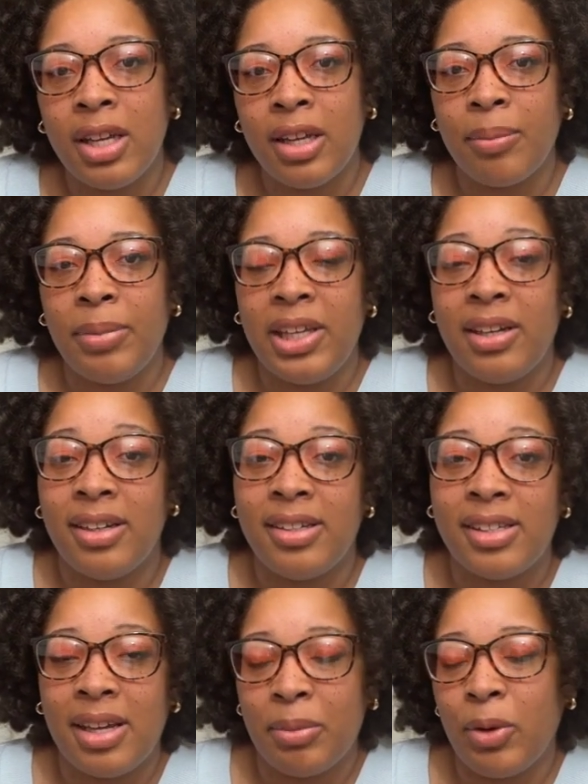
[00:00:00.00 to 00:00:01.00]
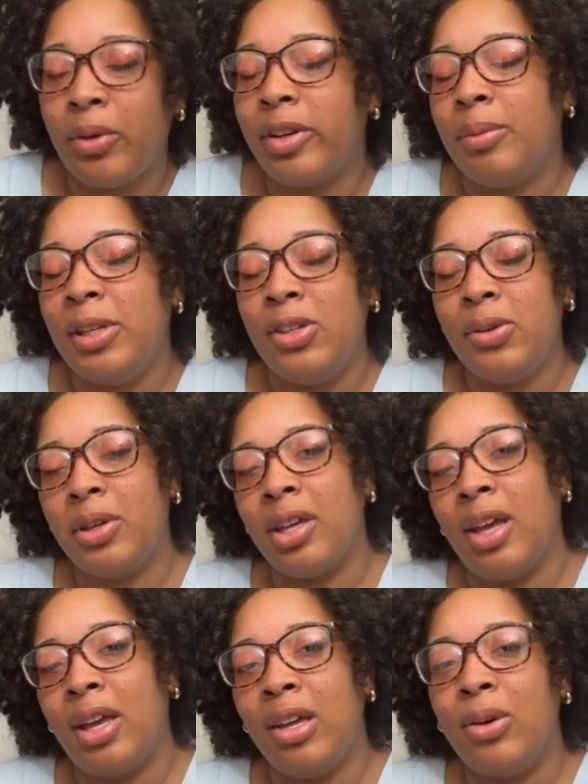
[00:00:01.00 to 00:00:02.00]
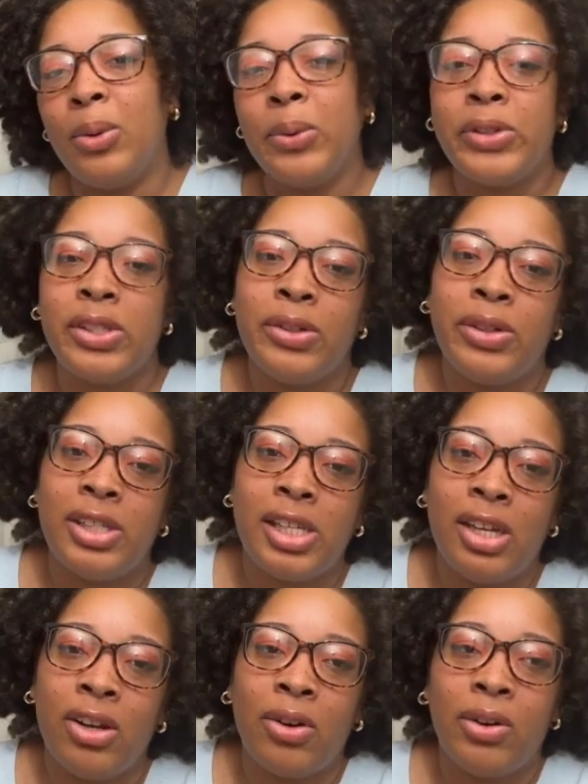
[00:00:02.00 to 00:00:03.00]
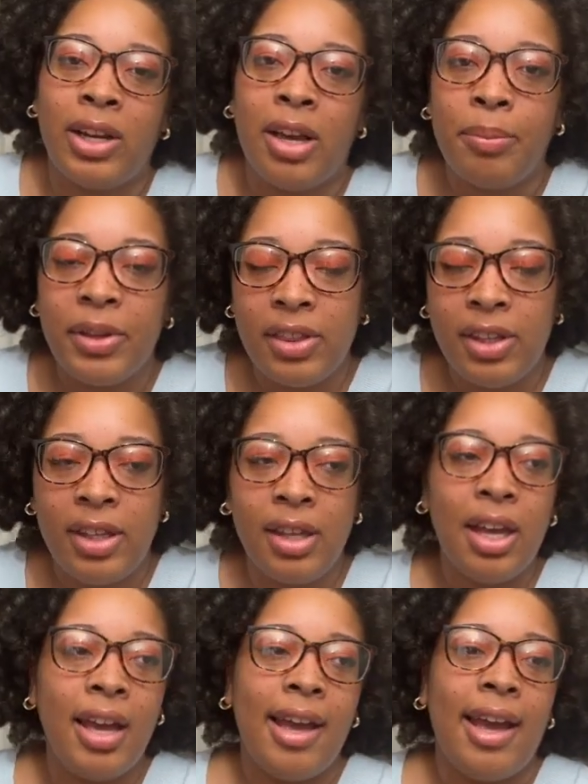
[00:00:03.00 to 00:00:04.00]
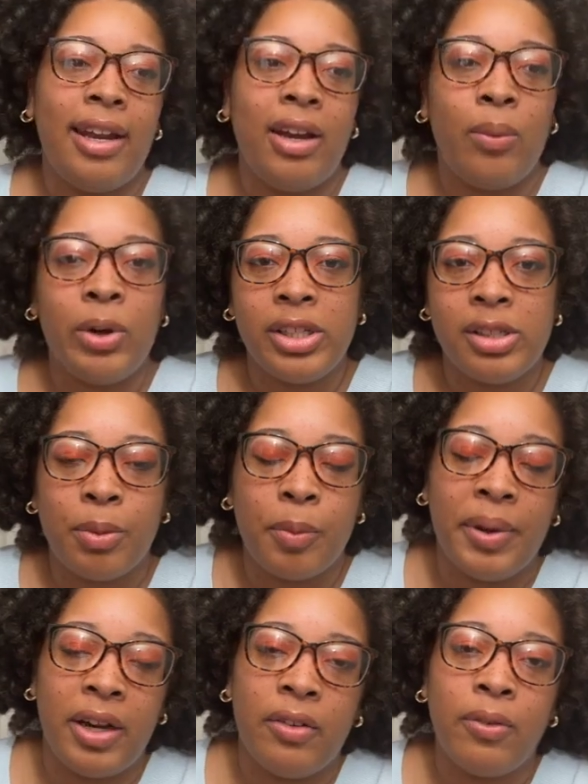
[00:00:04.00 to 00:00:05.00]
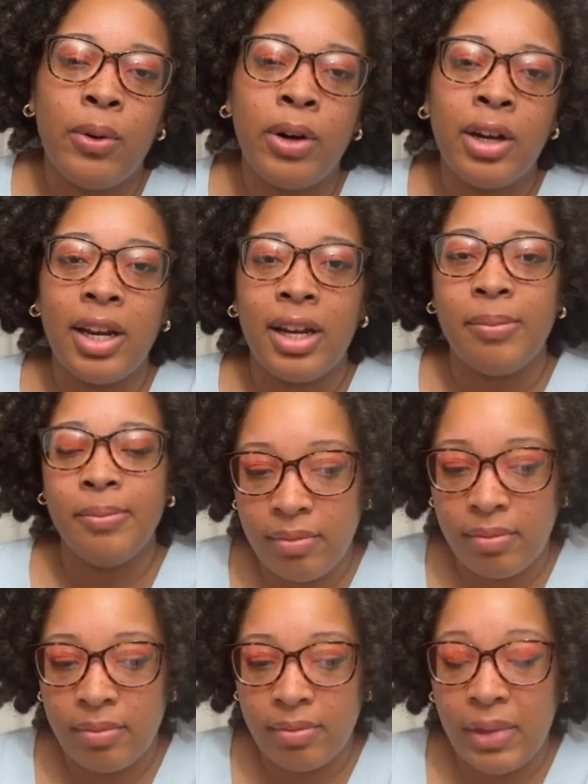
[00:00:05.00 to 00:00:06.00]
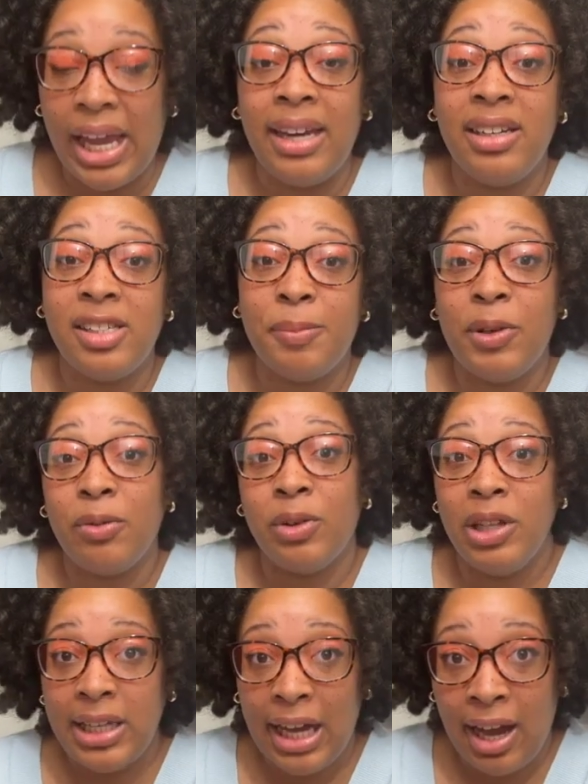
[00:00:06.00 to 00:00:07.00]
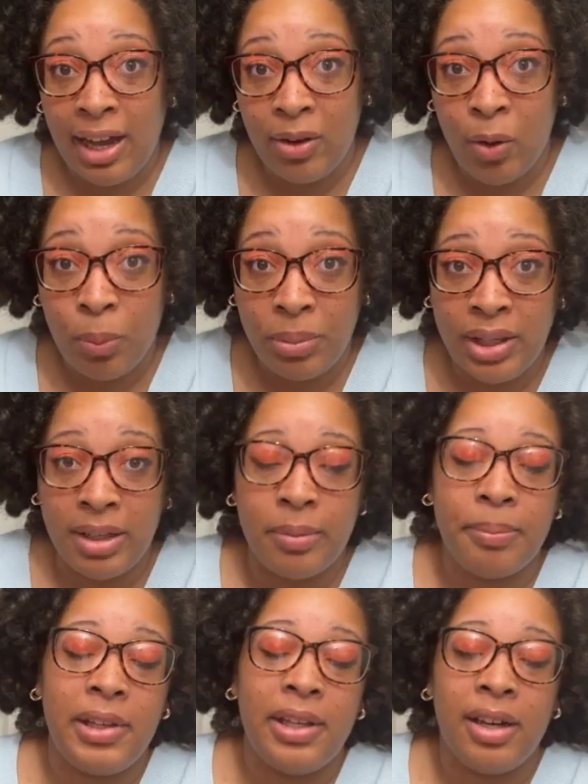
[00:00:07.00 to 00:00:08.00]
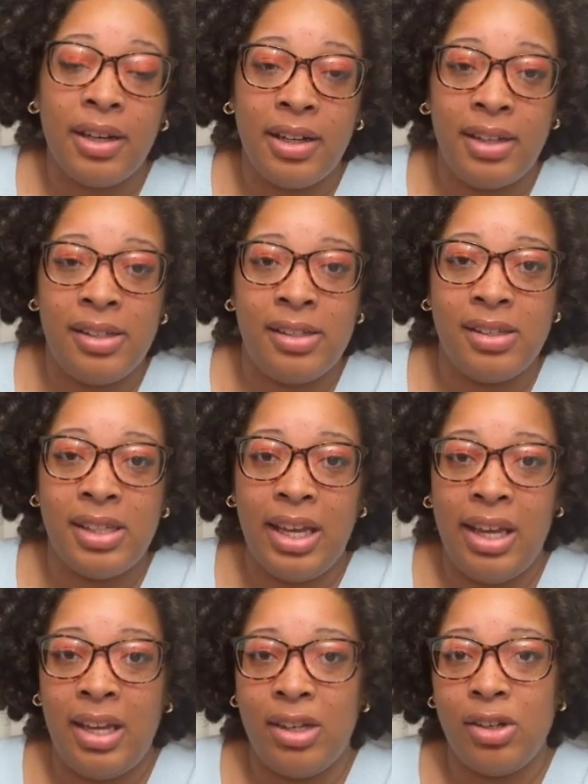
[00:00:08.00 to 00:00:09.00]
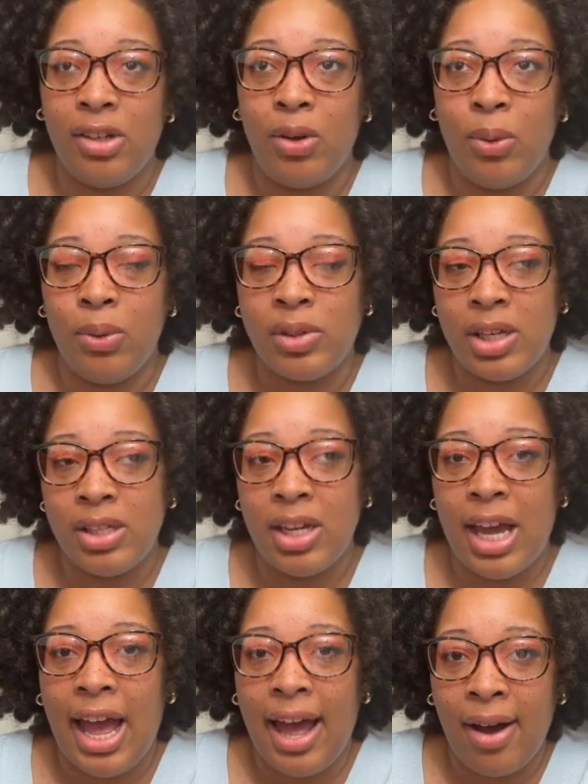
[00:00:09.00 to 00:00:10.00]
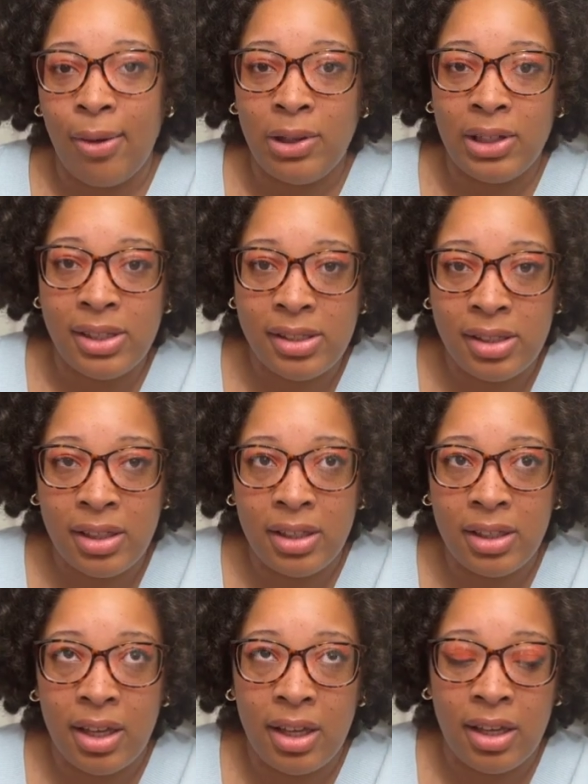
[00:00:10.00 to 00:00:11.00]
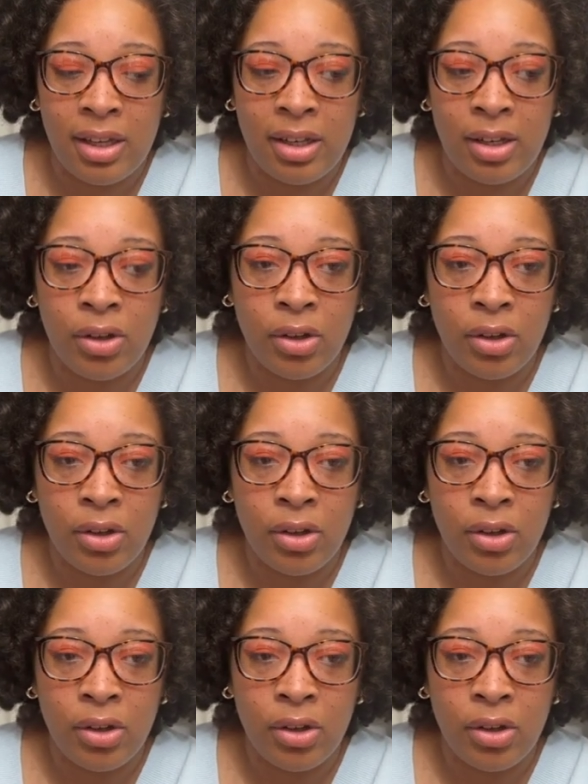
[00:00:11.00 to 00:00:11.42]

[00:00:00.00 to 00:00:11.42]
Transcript: because I'm going to be doing a cool series here on empathy and I wanted to prepare for it. And it's been really eye opening because it goes into how listening can